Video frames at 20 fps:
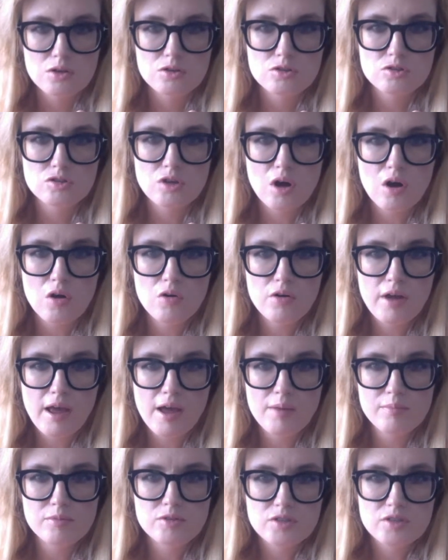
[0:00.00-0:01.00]
Sohn
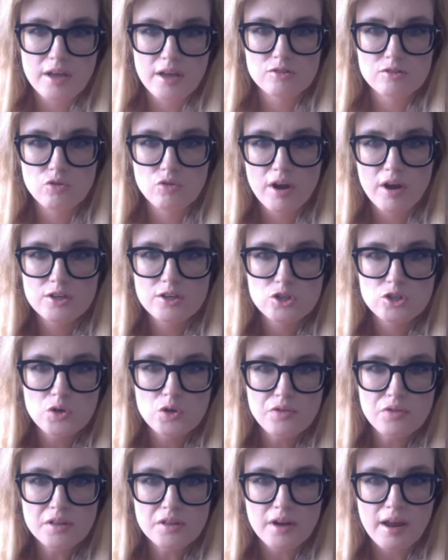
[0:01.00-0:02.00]
M says, Grace, do
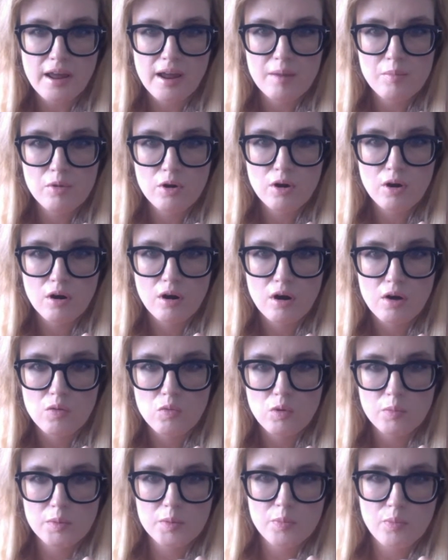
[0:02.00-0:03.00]
you think that Amber Heard
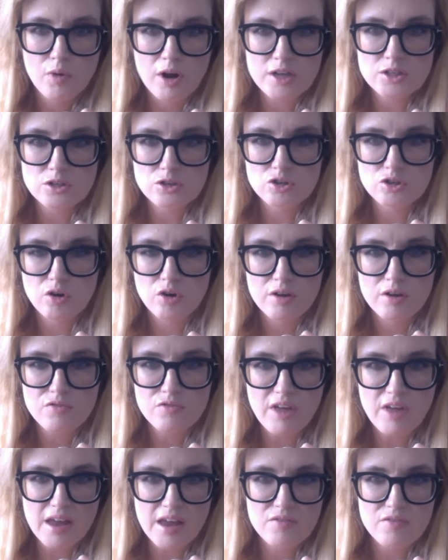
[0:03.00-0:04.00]
will be present during
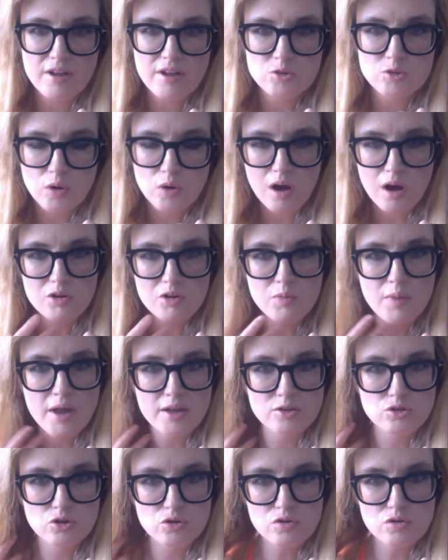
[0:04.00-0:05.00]
fan events when
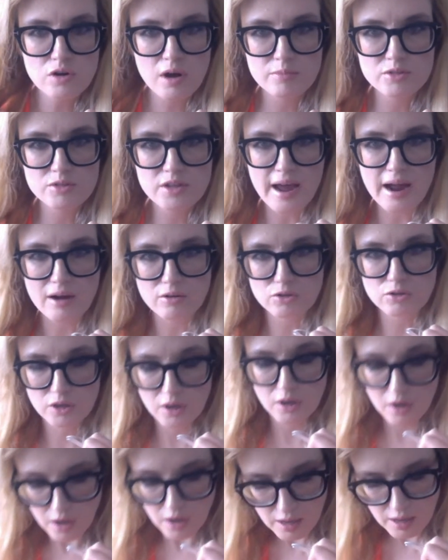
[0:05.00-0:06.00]
Aquaman 2 comes out?
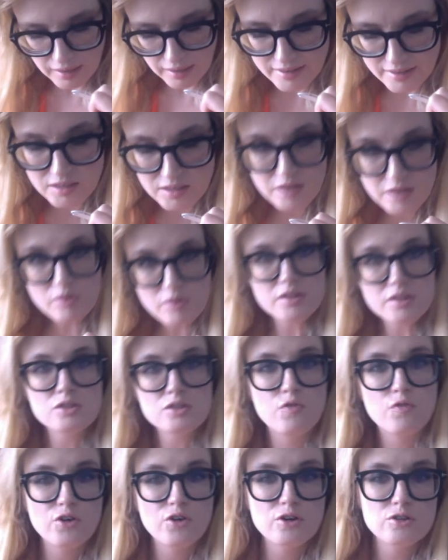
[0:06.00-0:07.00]
Let's see what
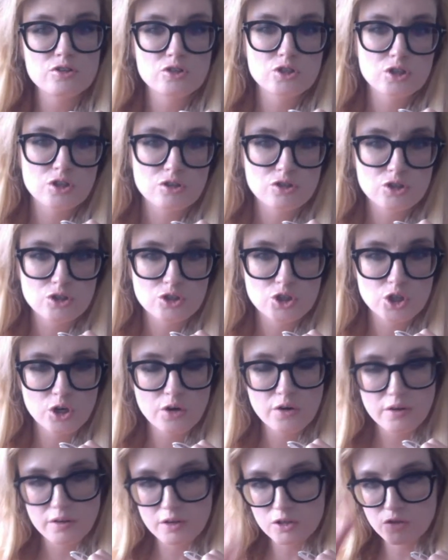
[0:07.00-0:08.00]
this first
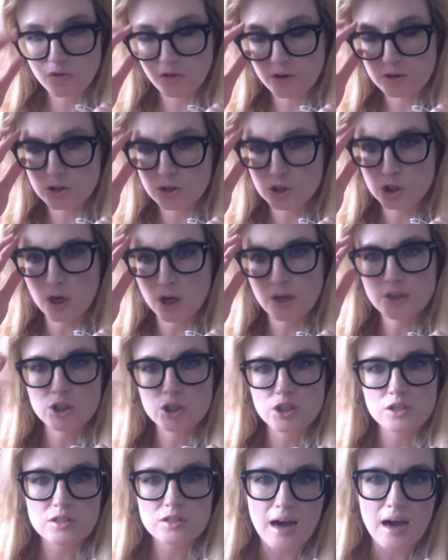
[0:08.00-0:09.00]
jur this first judge
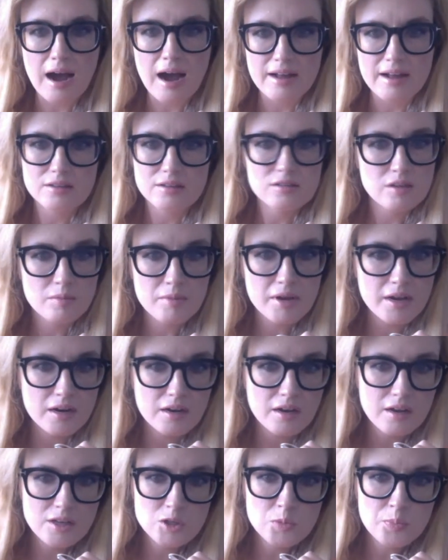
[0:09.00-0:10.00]
decides. I
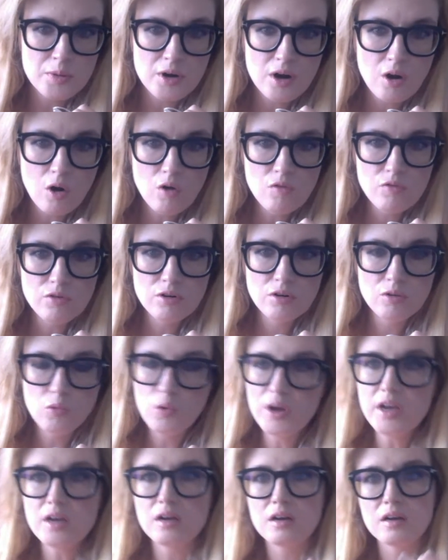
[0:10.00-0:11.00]
mean, it's been over a
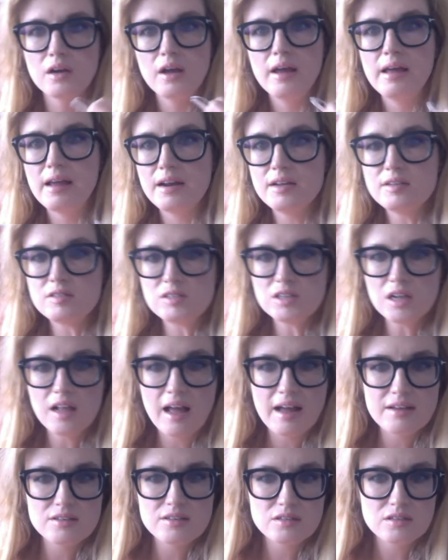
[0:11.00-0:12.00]
week and he still
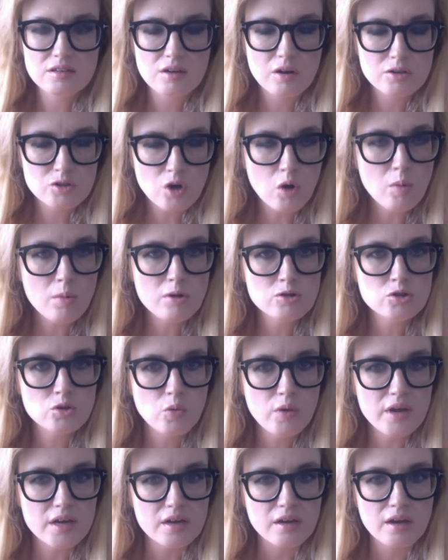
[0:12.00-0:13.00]
hasn't it's almost a
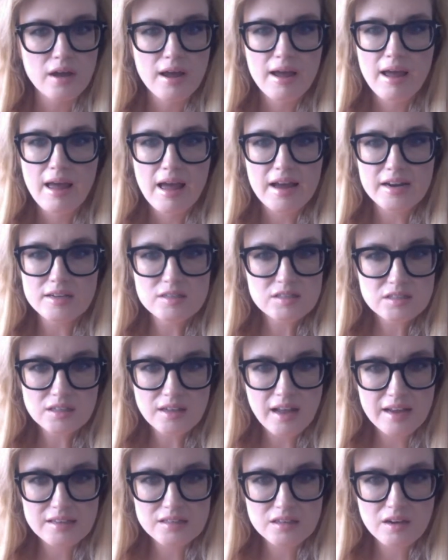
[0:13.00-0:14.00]
week and he
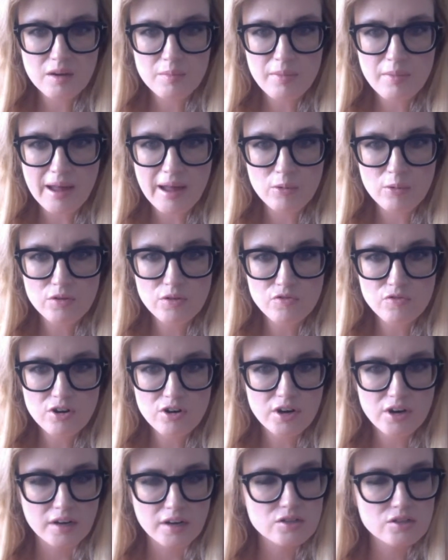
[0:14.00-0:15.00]
still hasn't come back with a
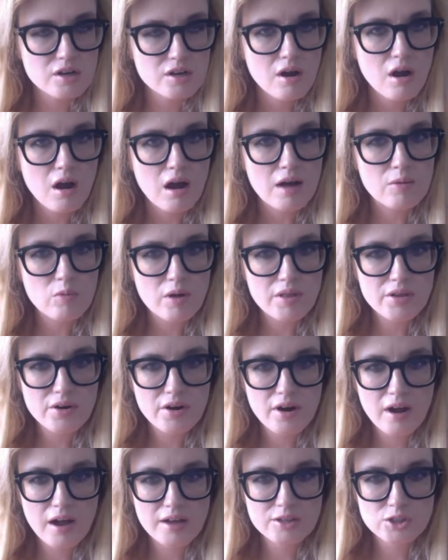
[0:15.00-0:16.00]
verdict on whether
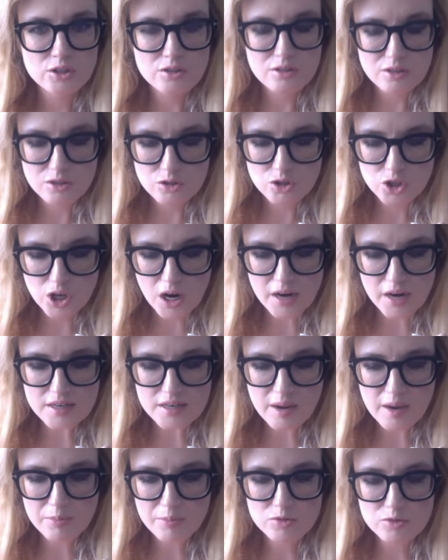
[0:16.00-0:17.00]
or not Johnny
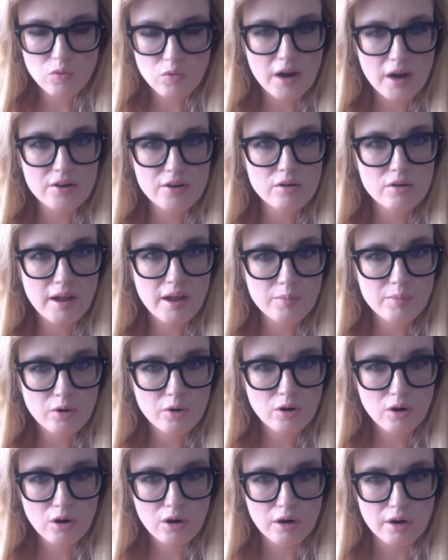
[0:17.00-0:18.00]
Depp is right or Amber
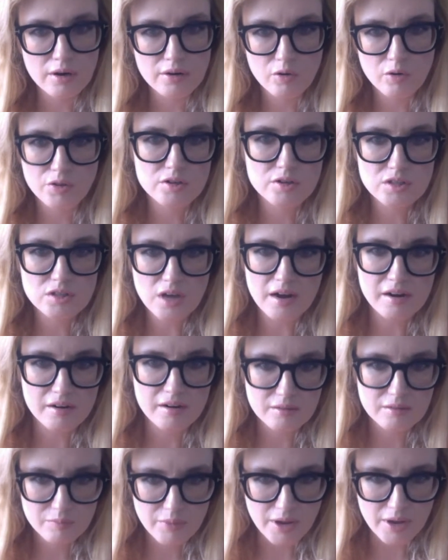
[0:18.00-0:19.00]
Heard or the
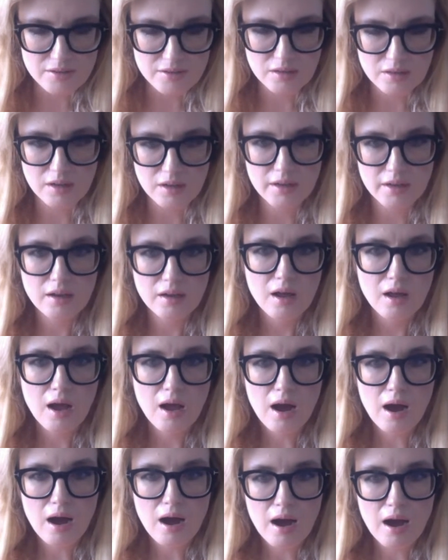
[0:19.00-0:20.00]
son basically.
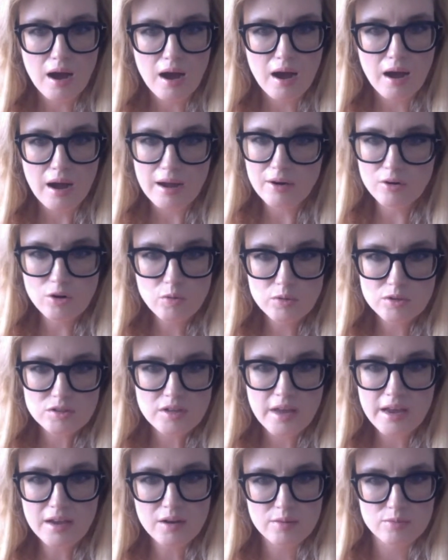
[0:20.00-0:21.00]
Uh, I don't know what's
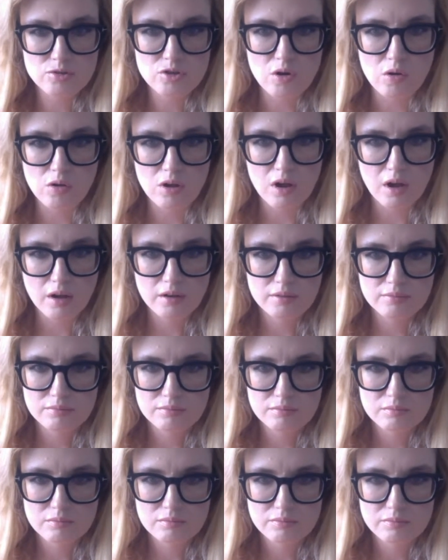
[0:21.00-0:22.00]
taken him so long.
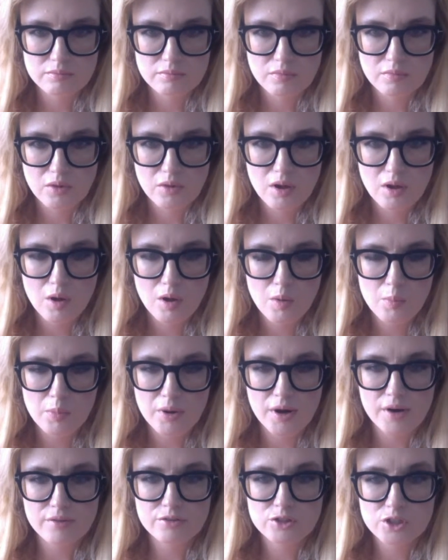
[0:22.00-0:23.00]

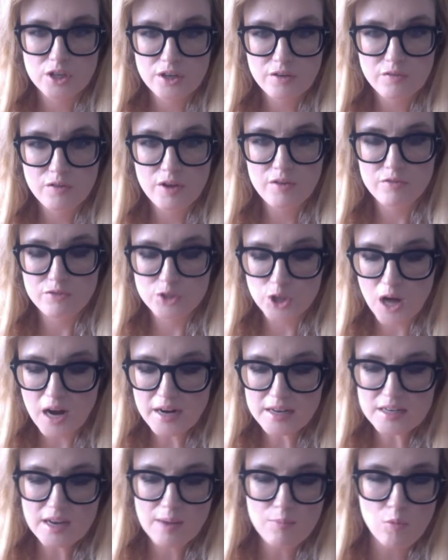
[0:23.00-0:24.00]
But if, she, if, if
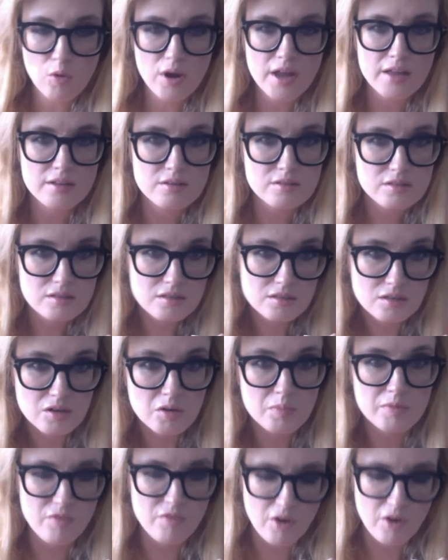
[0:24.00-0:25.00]
Johnny Depp wins, it's going
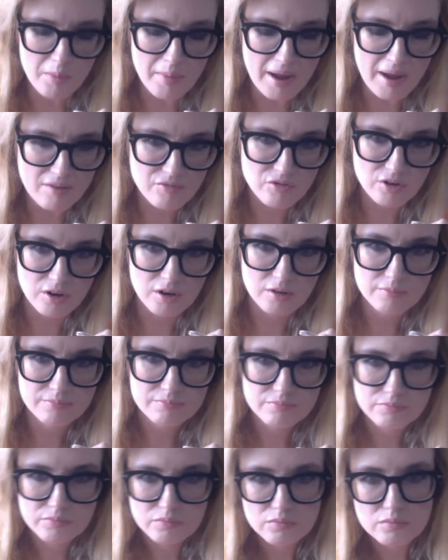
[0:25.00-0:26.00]
to be very bad for her.
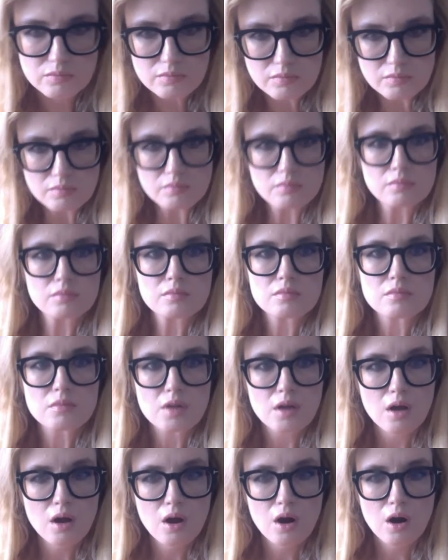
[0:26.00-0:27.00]

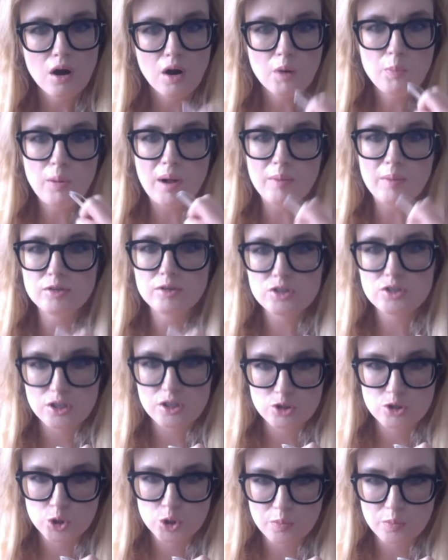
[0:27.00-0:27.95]
Her publicist